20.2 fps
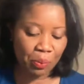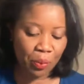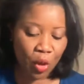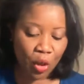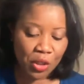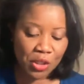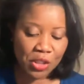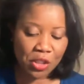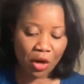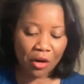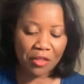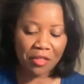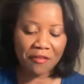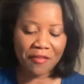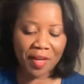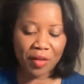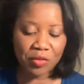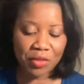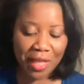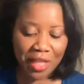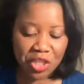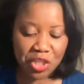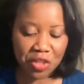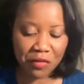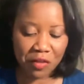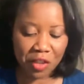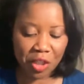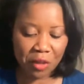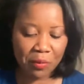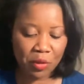Books are the foundation
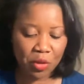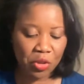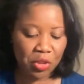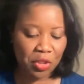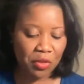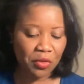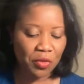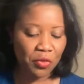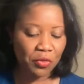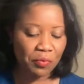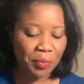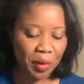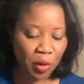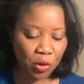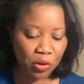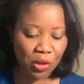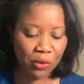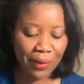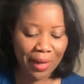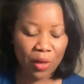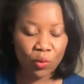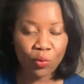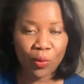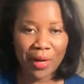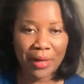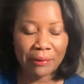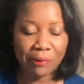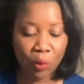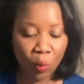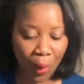of the community you've built around
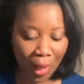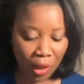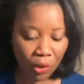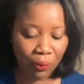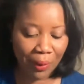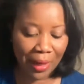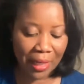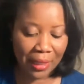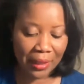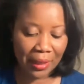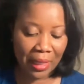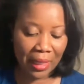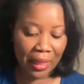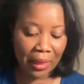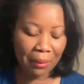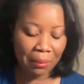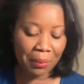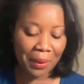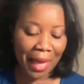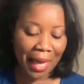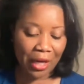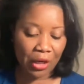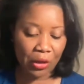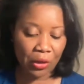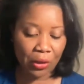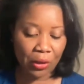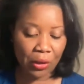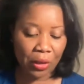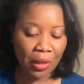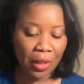red, well-read uh, Black
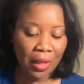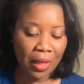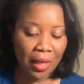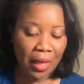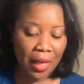girl,